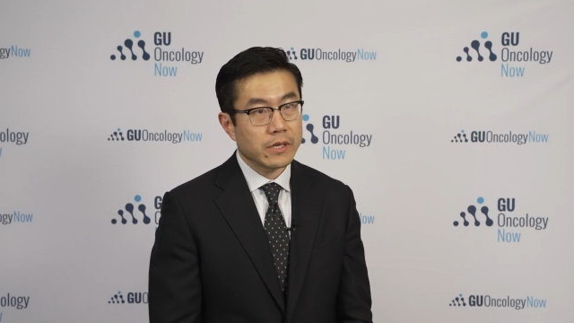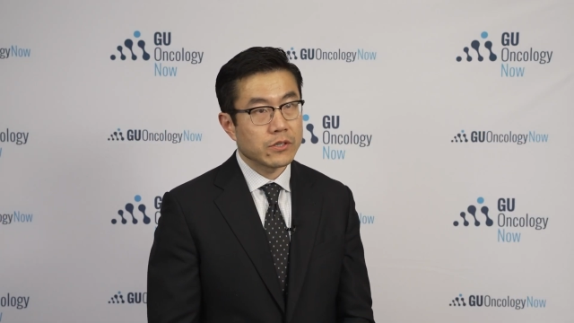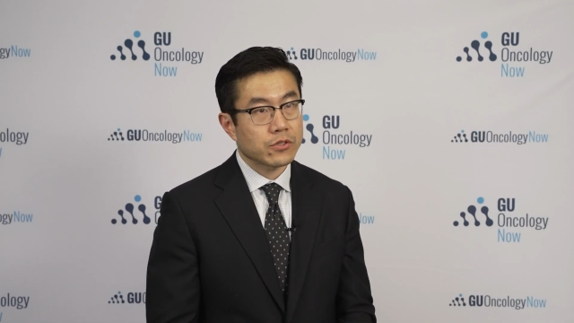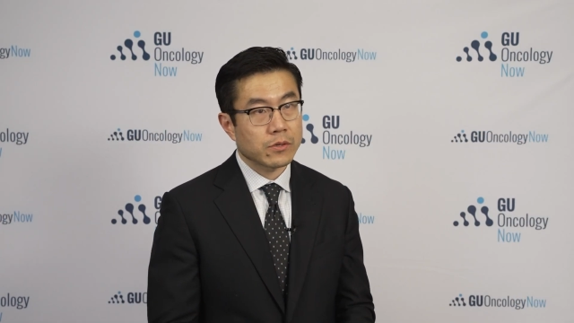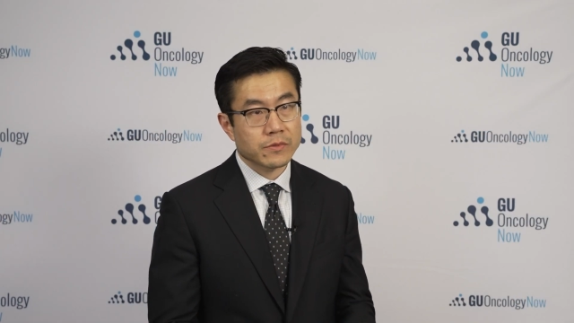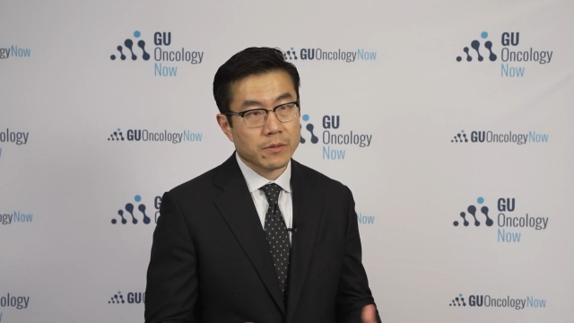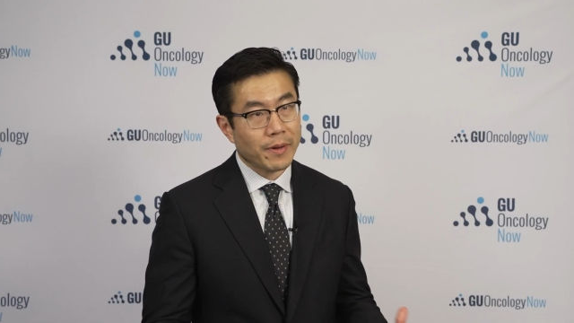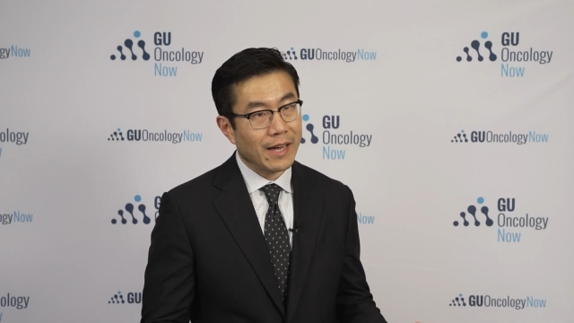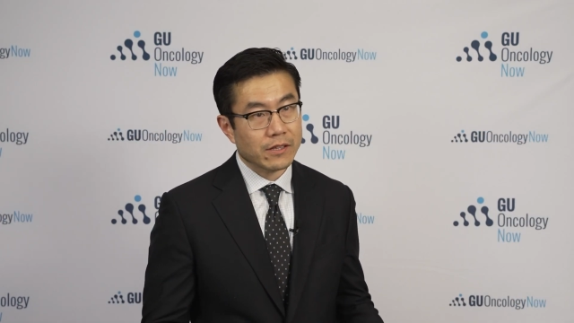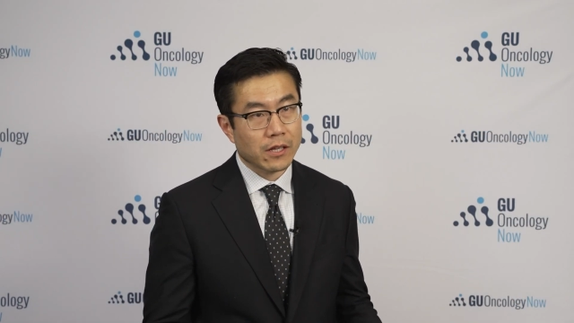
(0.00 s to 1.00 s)
in terms of the
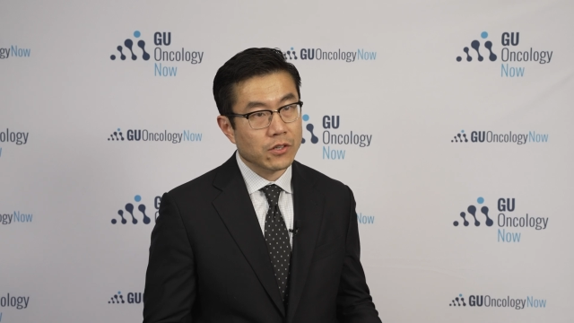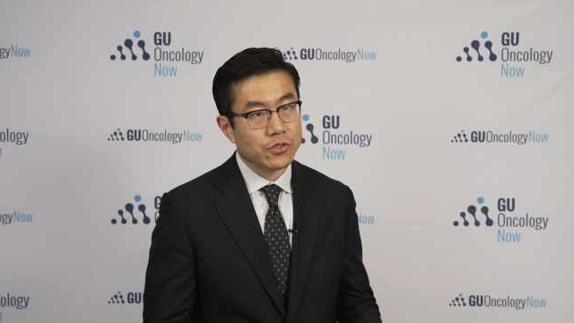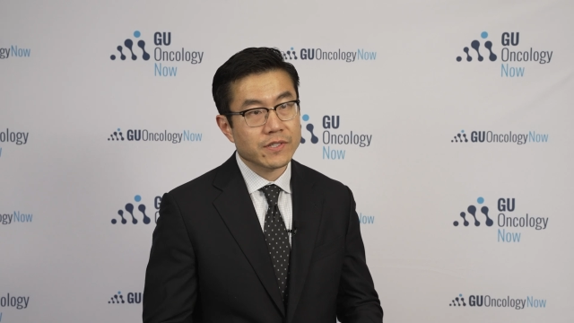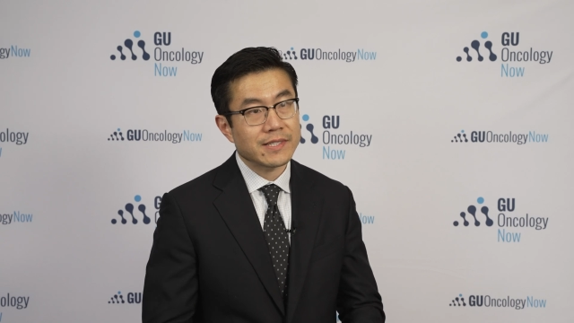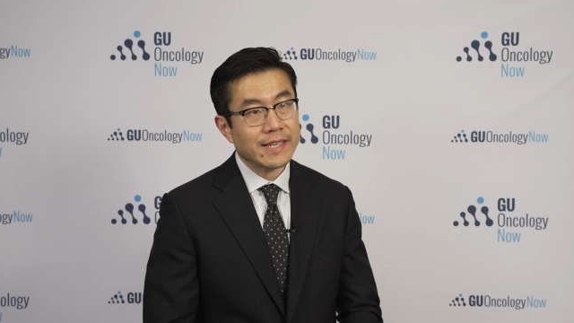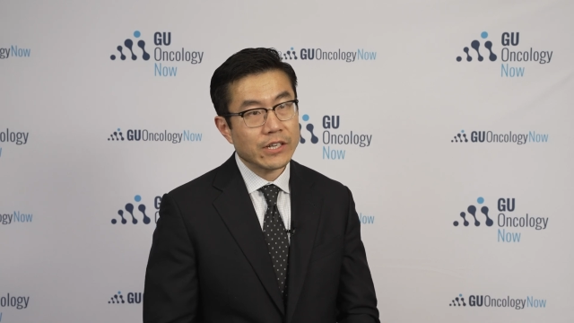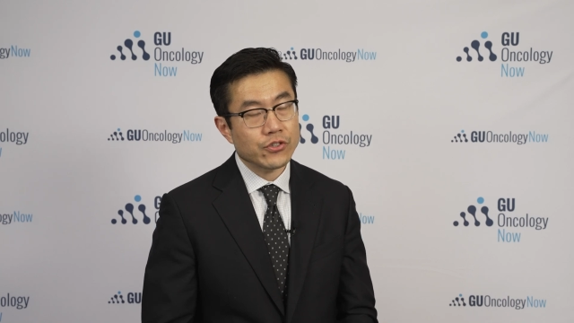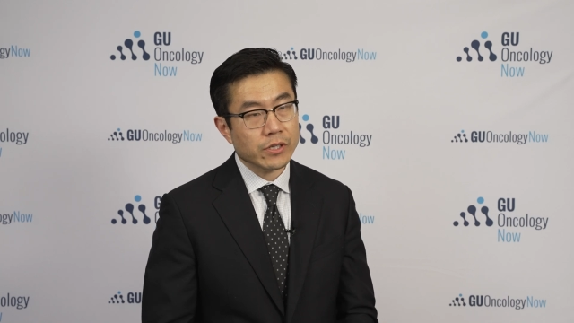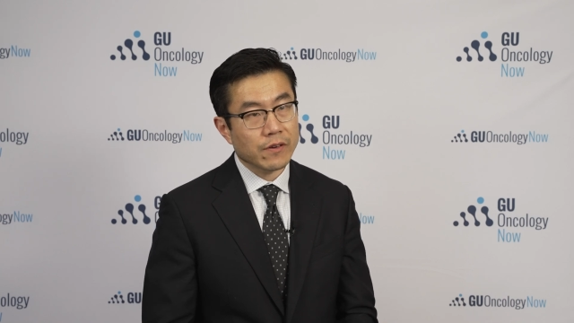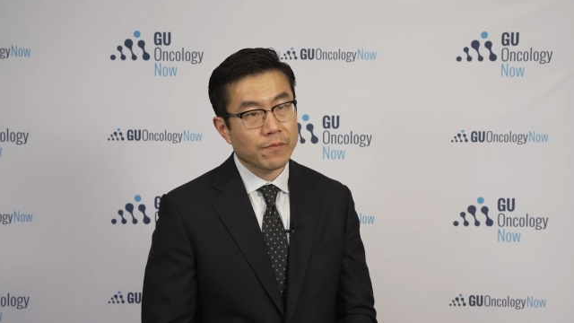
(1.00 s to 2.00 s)
pathologic
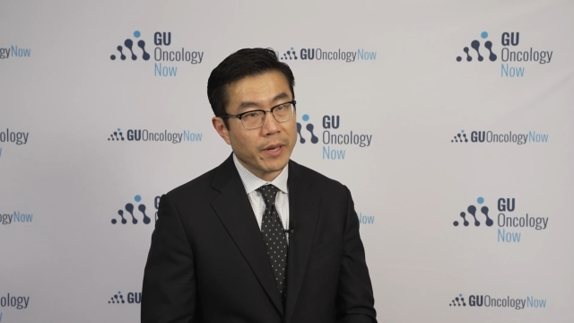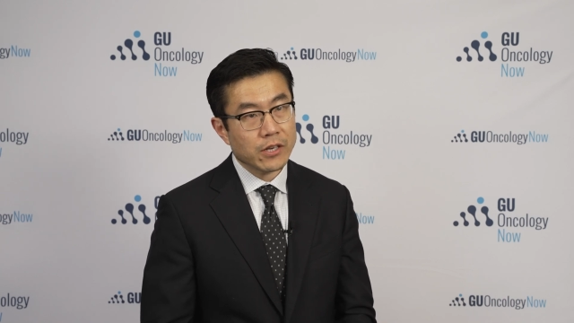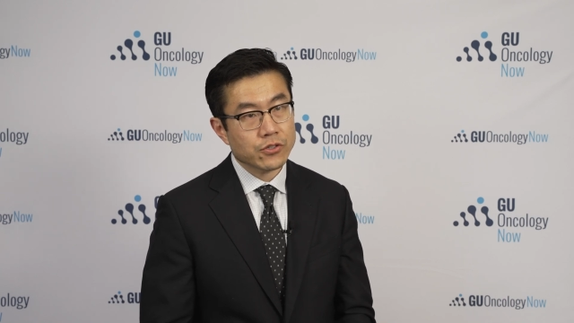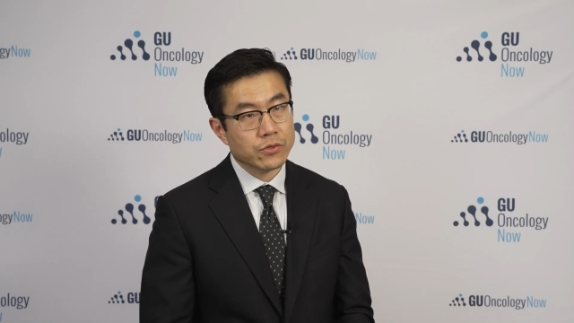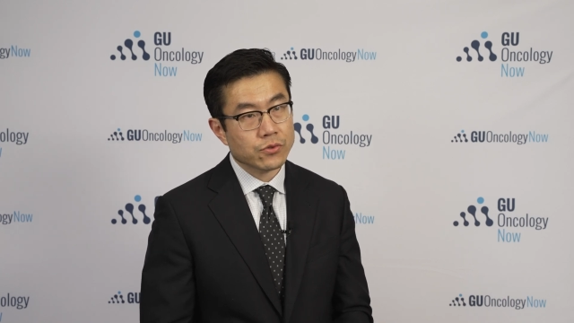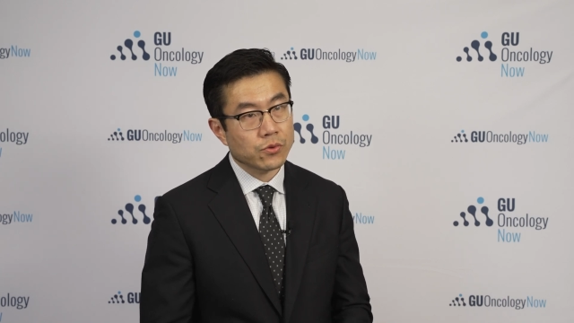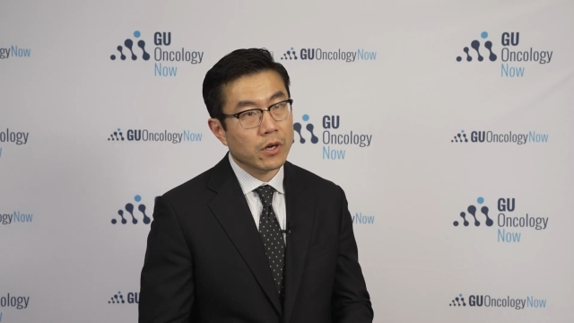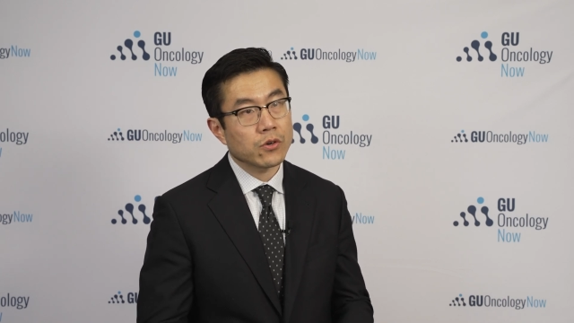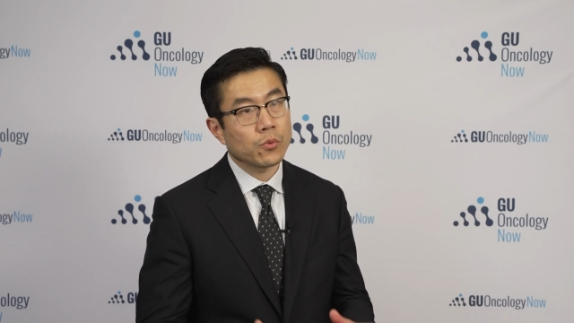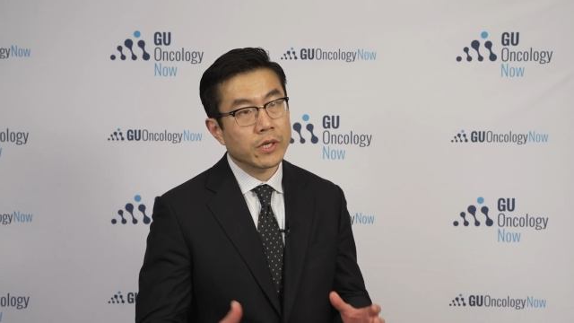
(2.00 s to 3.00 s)
staging of patients who
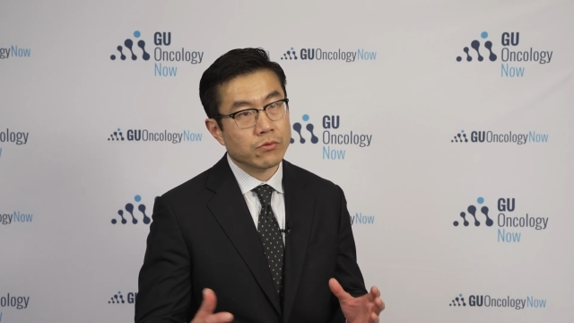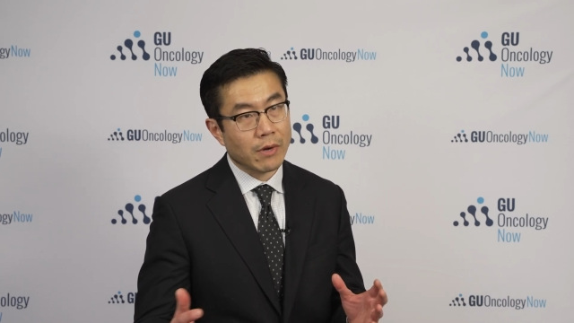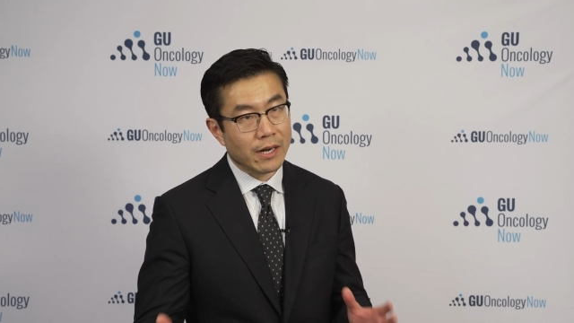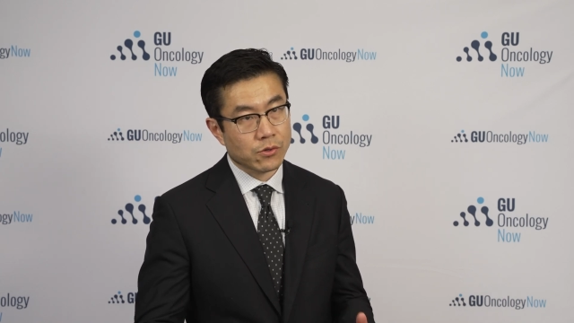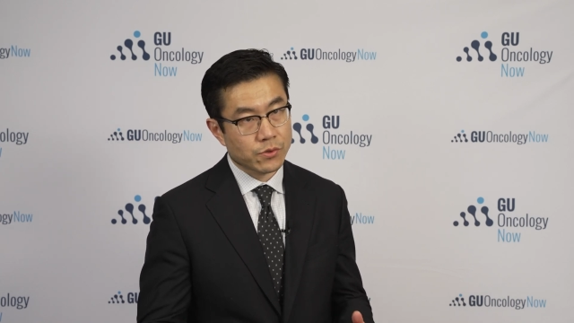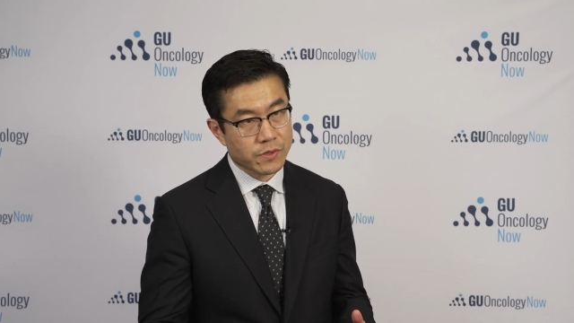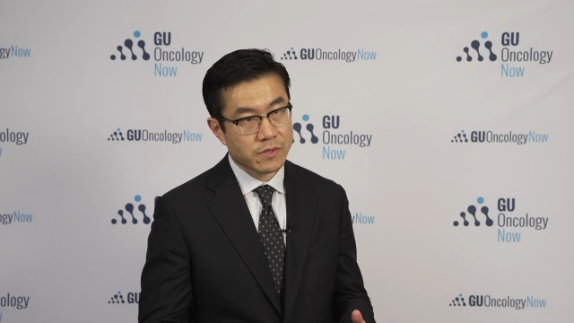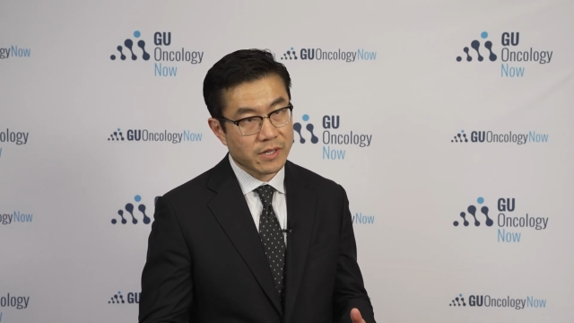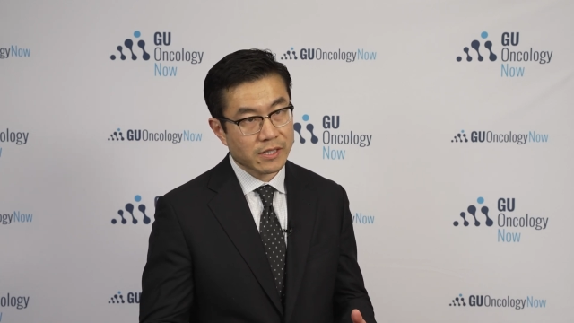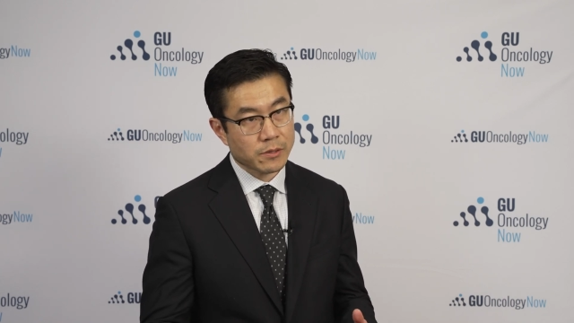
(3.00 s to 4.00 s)
underwent radical
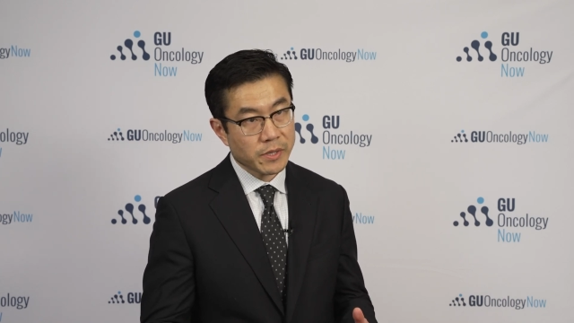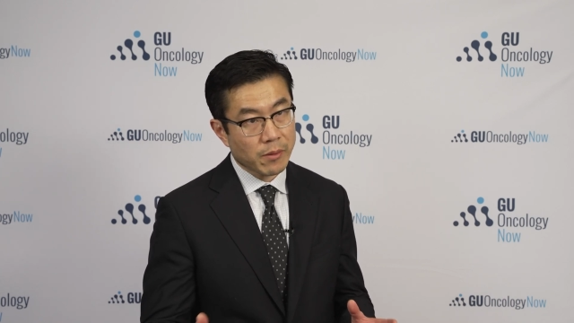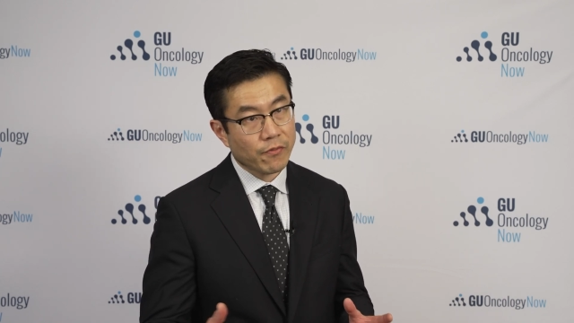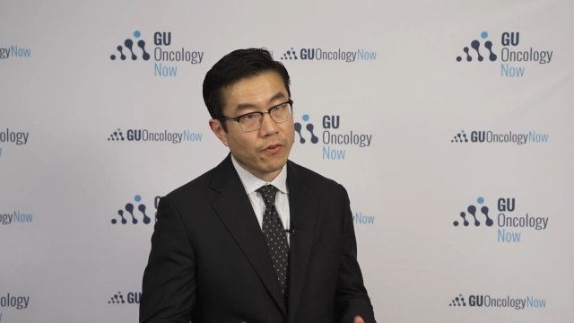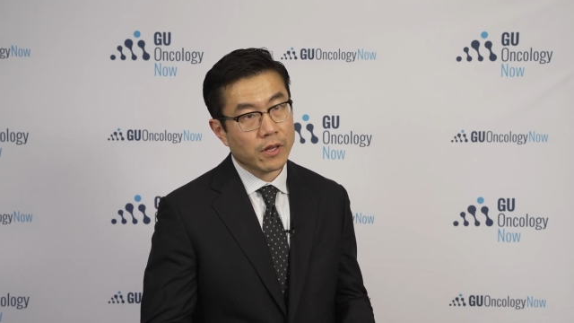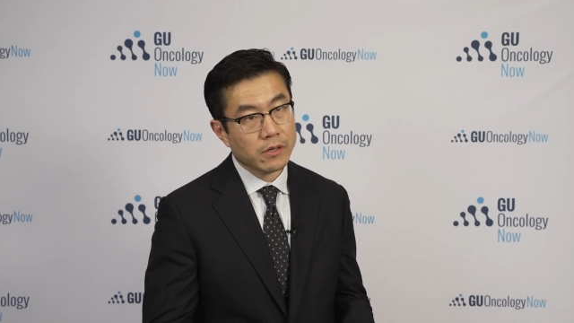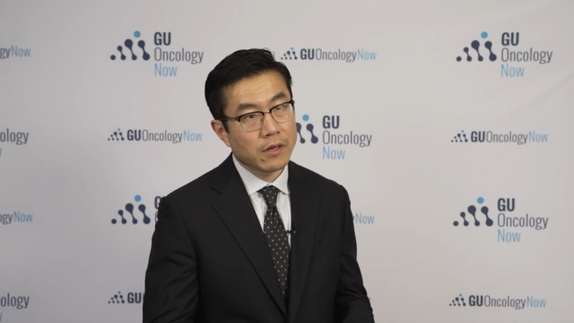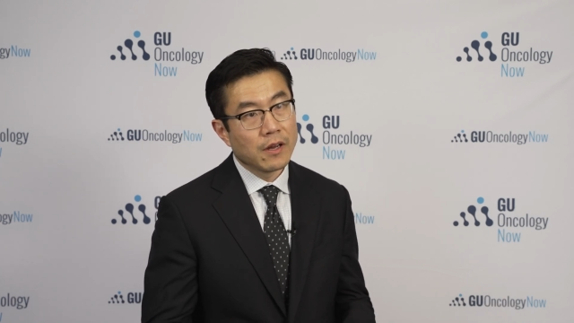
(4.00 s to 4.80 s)
cystectomy up front